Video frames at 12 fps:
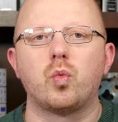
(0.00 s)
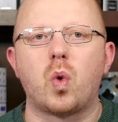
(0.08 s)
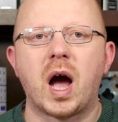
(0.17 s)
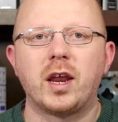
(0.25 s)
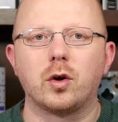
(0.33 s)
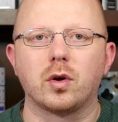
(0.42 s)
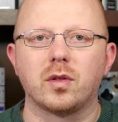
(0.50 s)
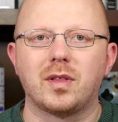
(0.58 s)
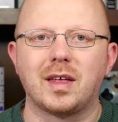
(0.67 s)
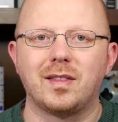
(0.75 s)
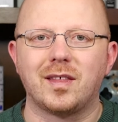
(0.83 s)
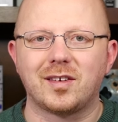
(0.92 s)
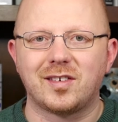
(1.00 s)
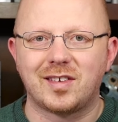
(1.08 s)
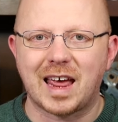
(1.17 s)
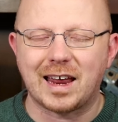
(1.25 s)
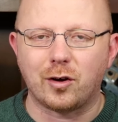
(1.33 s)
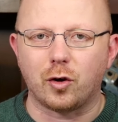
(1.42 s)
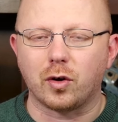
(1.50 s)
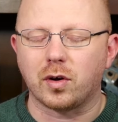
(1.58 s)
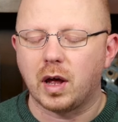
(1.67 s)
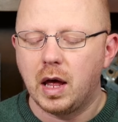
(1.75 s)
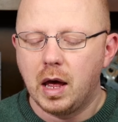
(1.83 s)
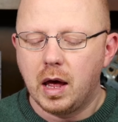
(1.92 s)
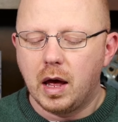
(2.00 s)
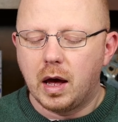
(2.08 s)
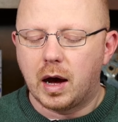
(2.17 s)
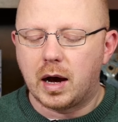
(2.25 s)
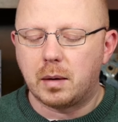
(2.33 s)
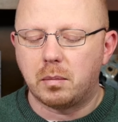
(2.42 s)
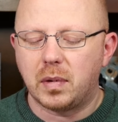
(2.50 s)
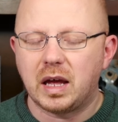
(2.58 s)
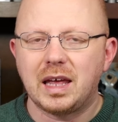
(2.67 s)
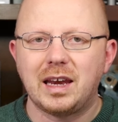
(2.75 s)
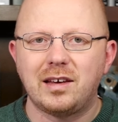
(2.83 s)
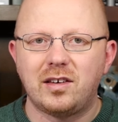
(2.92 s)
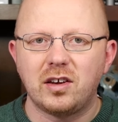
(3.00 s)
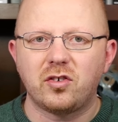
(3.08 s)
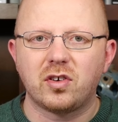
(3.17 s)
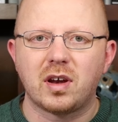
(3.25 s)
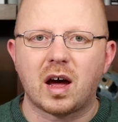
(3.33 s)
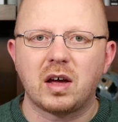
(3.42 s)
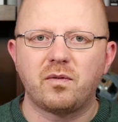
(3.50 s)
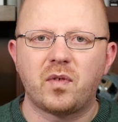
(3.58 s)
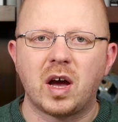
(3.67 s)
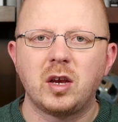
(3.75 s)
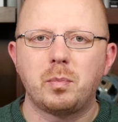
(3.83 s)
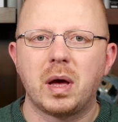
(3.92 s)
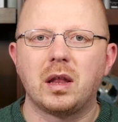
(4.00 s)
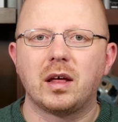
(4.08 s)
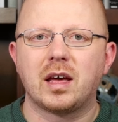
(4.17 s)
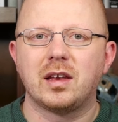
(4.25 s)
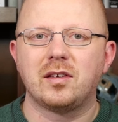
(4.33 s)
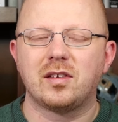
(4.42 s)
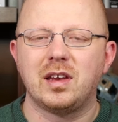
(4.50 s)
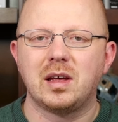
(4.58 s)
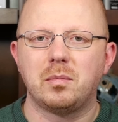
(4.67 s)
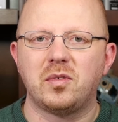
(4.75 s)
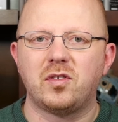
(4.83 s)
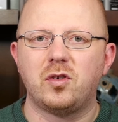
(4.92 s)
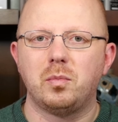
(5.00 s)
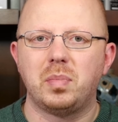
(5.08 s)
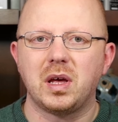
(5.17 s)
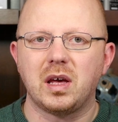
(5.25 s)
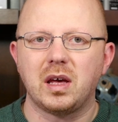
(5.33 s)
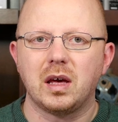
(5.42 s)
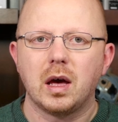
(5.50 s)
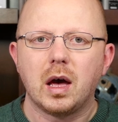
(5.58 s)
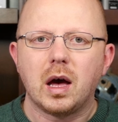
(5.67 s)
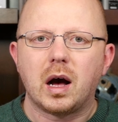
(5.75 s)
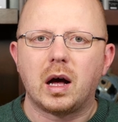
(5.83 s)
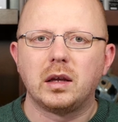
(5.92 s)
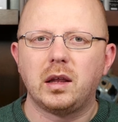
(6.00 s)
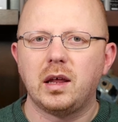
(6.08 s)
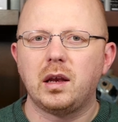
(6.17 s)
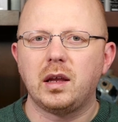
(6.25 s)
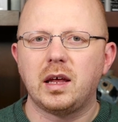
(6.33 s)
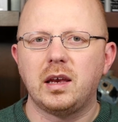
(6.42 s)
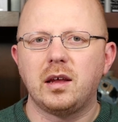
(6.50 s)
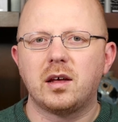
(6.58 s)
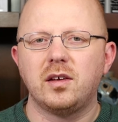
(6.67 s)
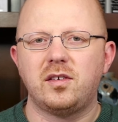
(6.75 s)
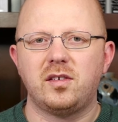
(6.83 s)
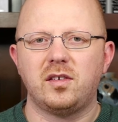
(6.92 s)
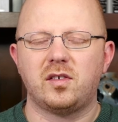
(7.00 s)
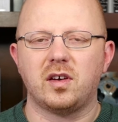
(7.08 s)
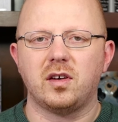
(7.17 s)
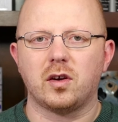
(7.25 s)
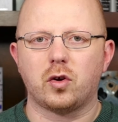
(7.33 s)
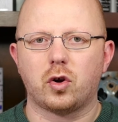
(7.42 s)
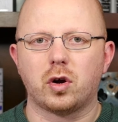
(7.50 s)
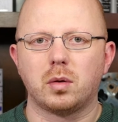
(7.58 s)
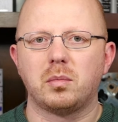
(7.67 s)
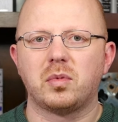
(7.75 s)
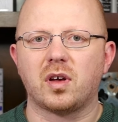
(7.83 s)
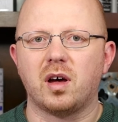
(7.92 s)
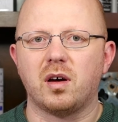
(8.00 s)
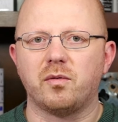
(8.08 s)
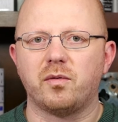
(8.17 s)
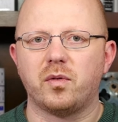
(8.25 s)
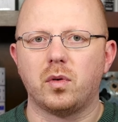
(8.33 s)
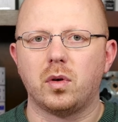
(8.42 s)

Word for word: wider than the standard. Um, in addition, I find Pelikan's nibs to be a little inconsistent in terms of,